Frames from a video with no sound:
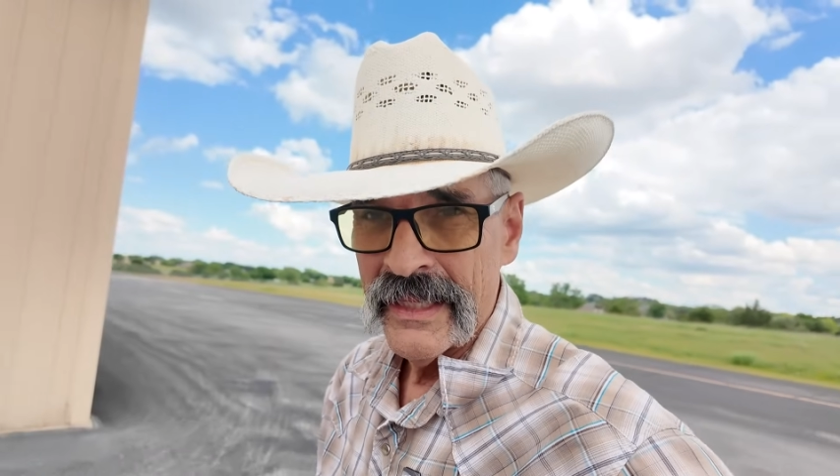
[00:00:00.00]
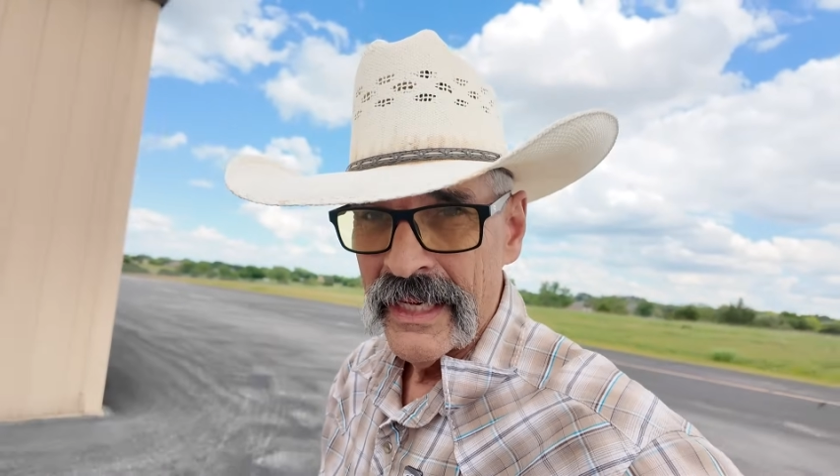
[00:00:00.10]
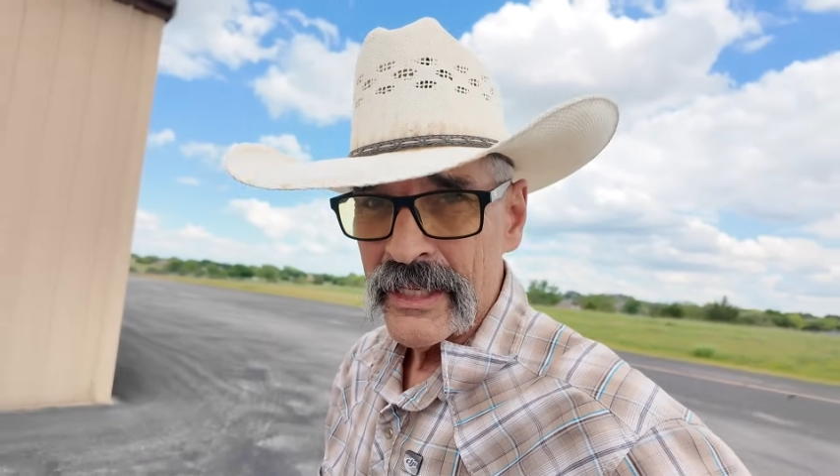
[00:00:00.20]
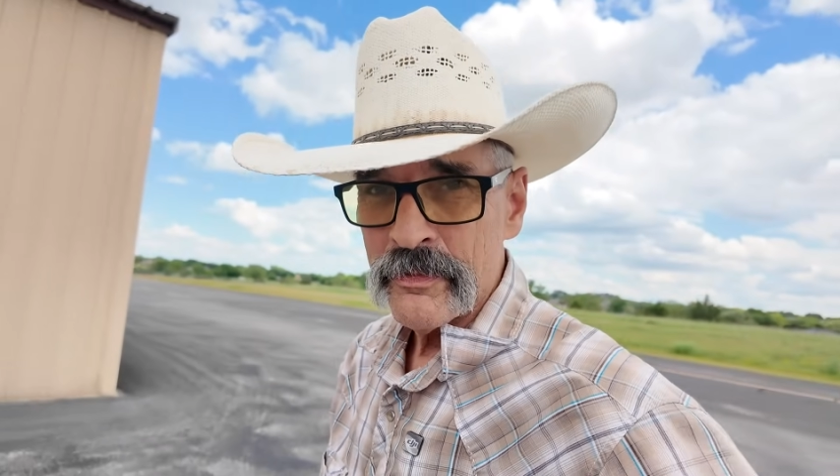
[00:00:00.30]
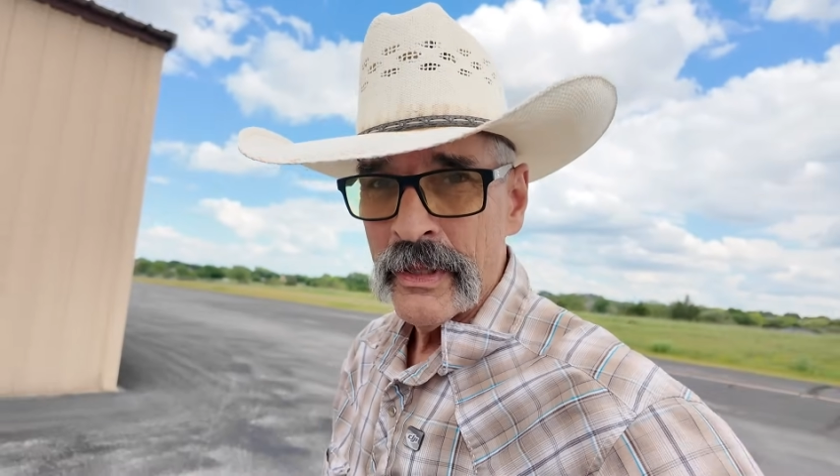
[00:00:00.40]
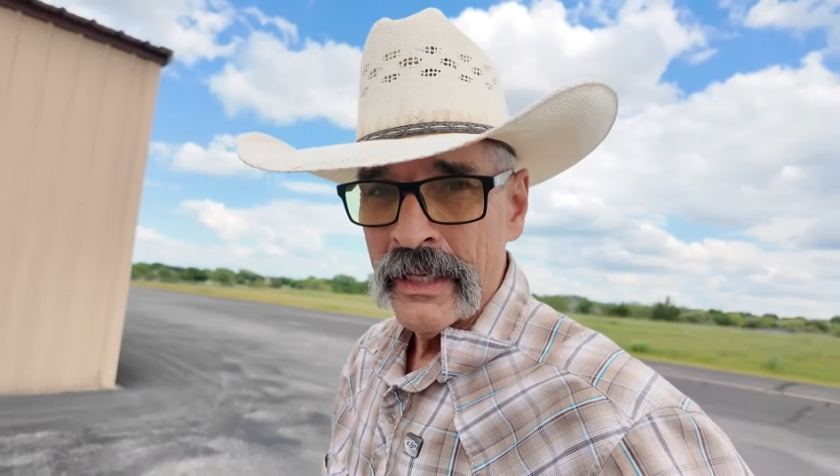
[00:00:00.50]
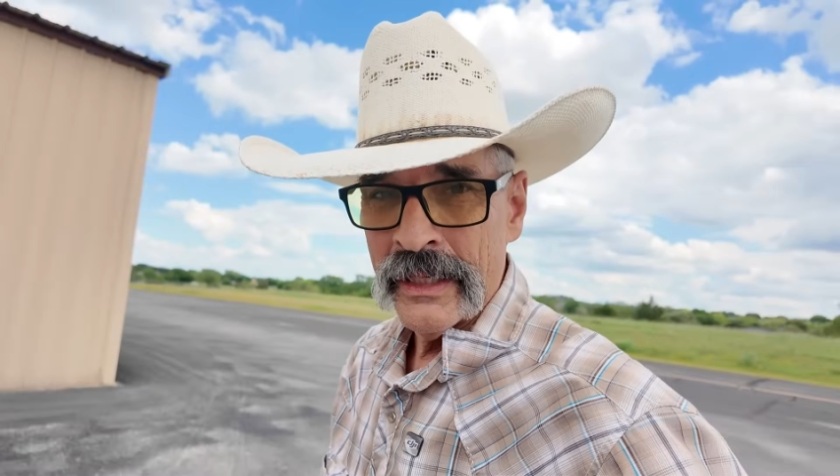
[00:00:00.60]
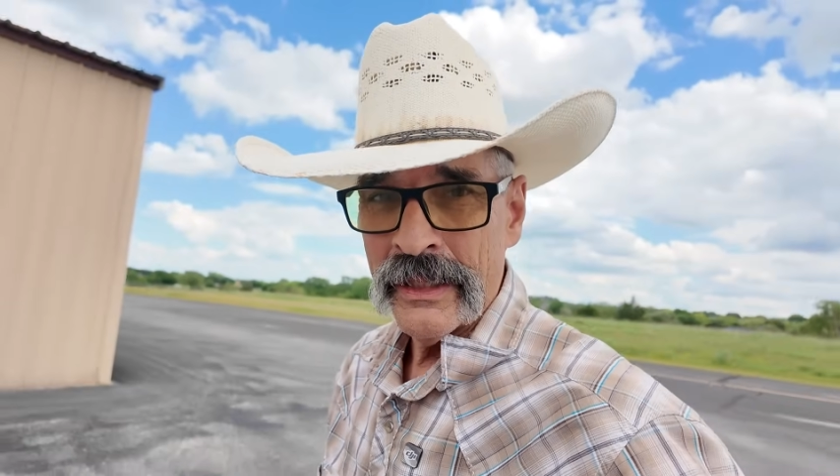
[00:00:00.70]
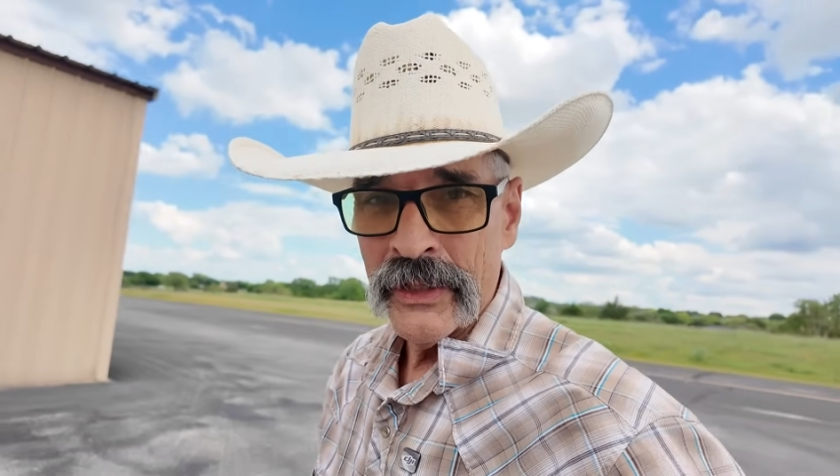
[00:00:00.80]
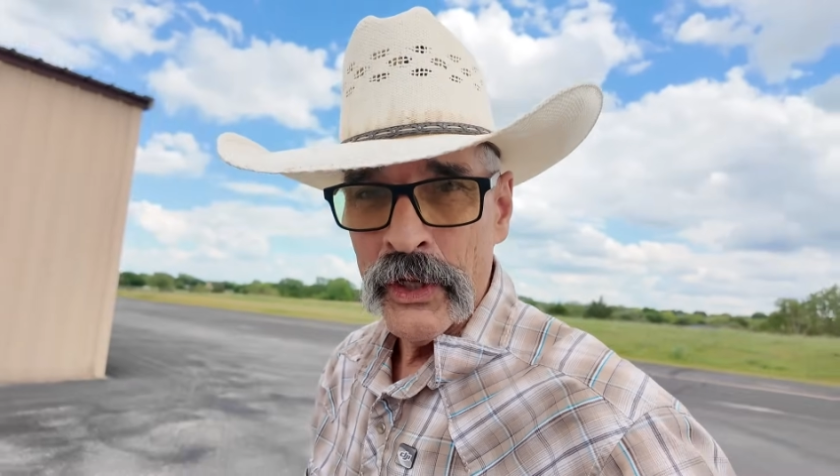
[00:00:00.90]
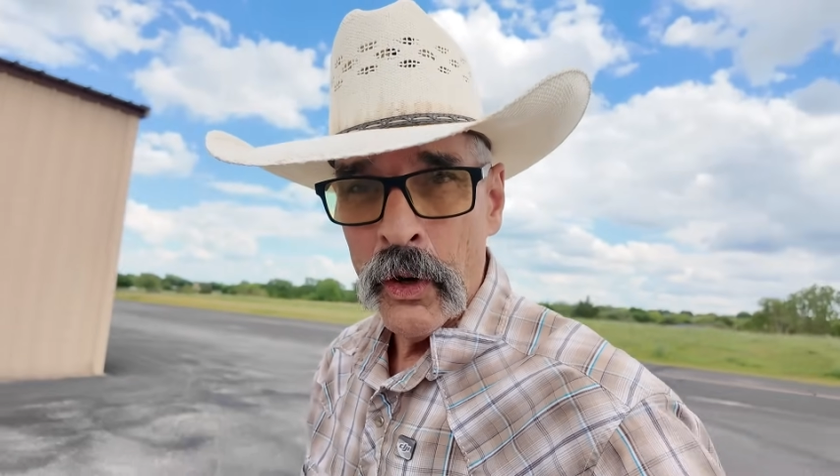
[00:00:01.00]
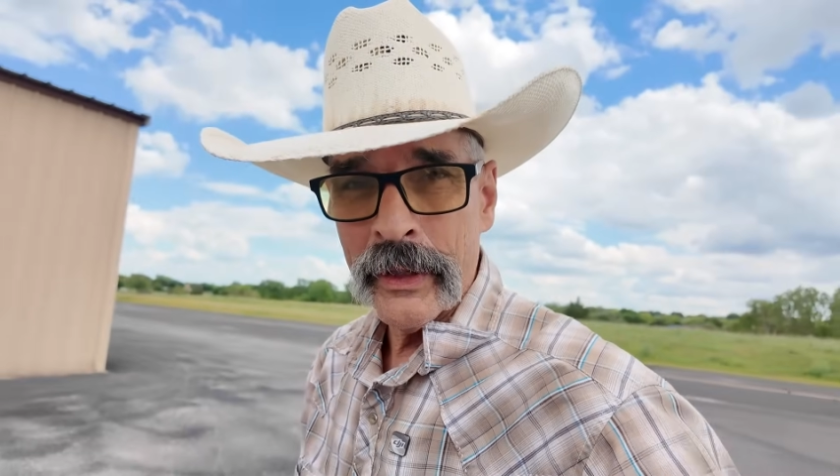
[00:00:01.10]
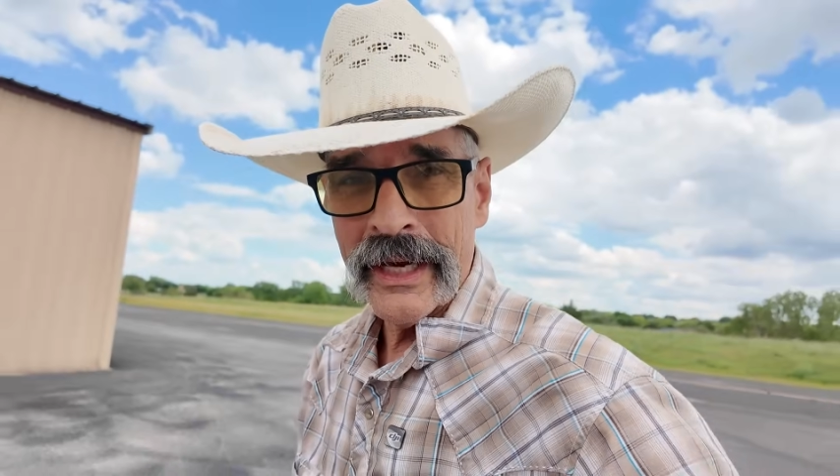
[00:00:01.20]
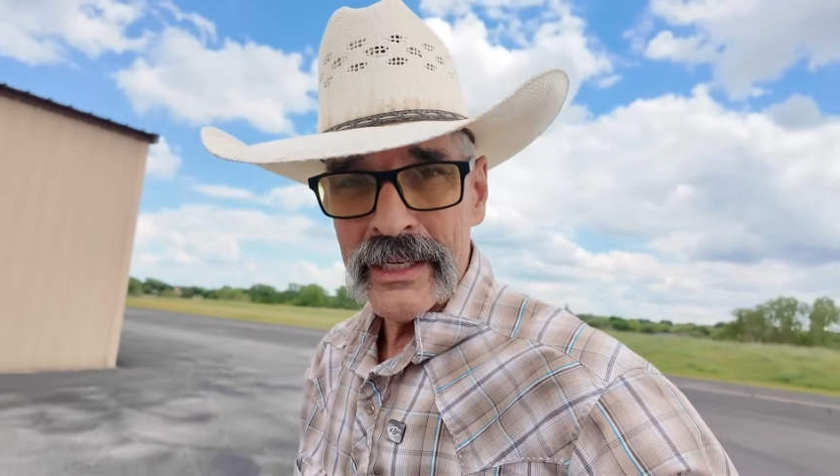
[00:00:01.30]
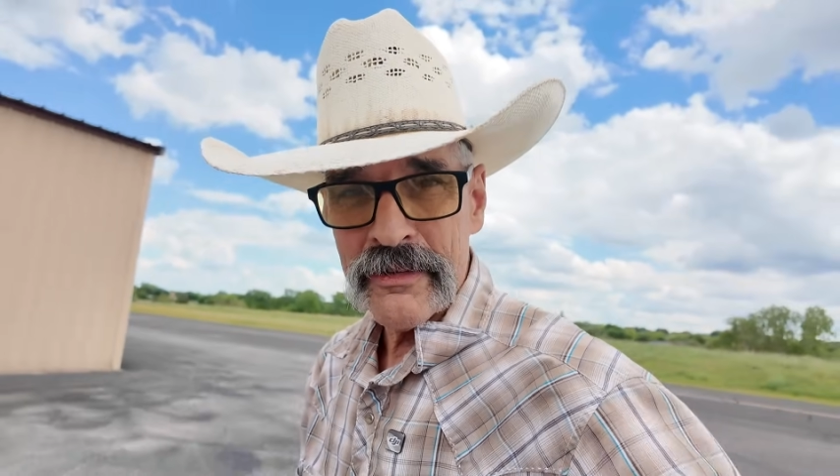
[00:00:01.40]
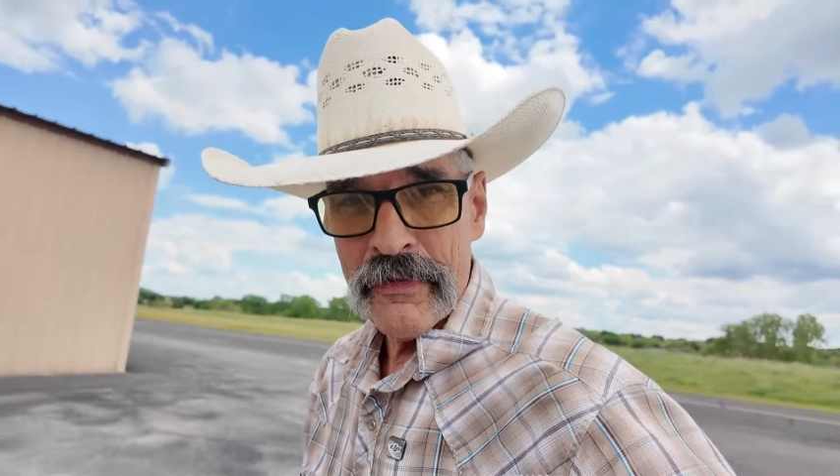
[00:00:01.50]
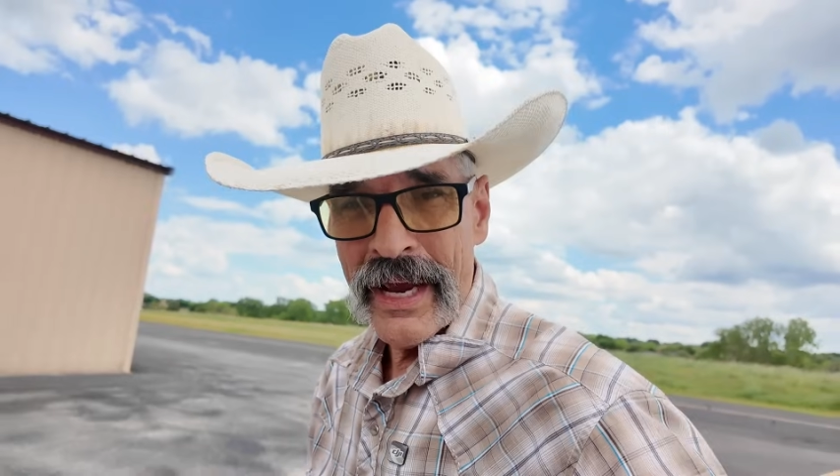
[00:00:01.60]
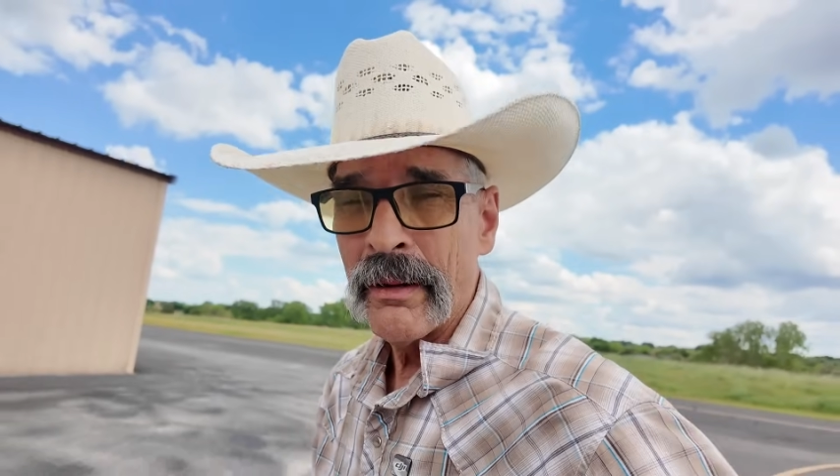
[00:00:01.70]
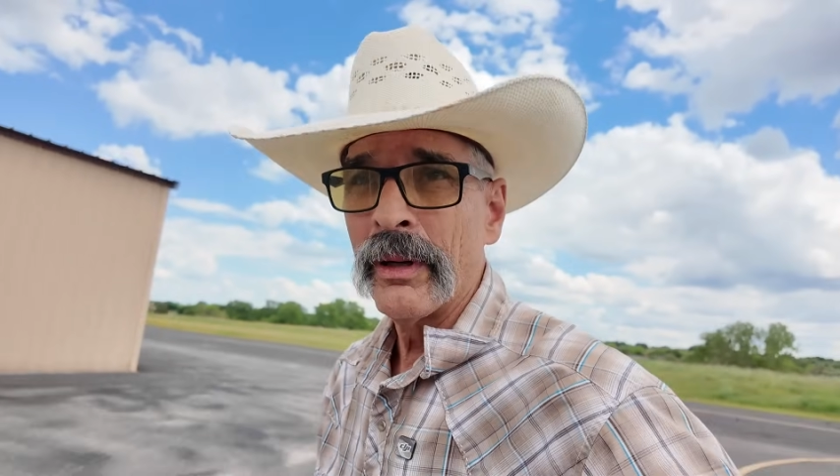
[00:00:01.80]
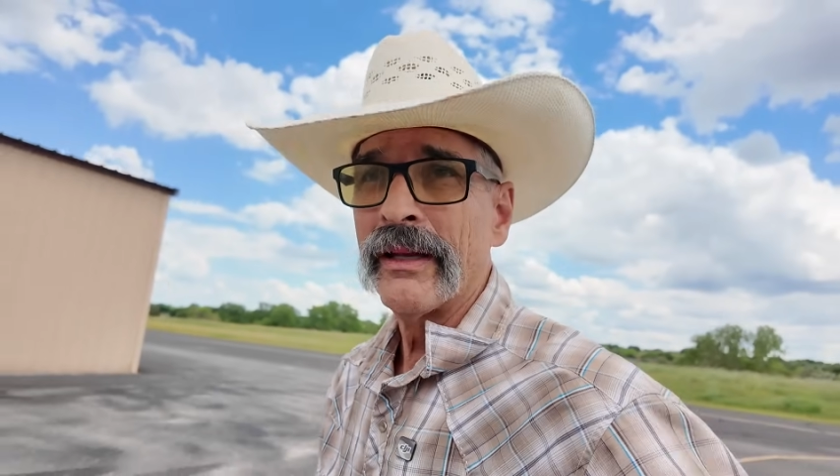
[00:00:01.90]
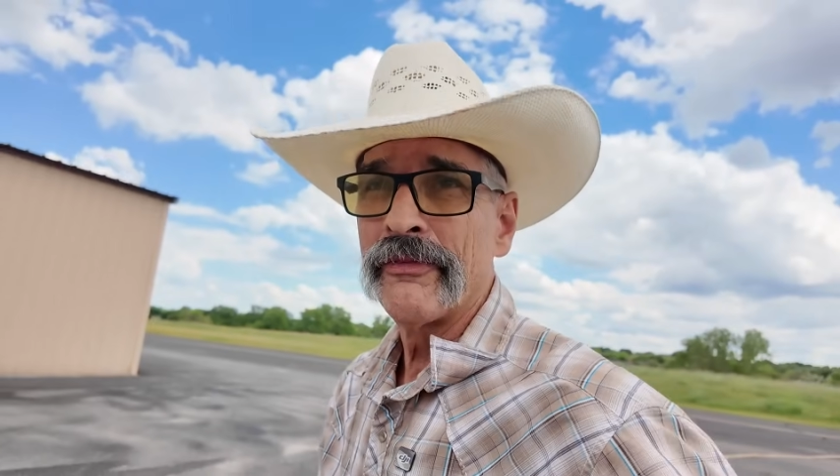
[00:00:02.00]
has been in the no-guess family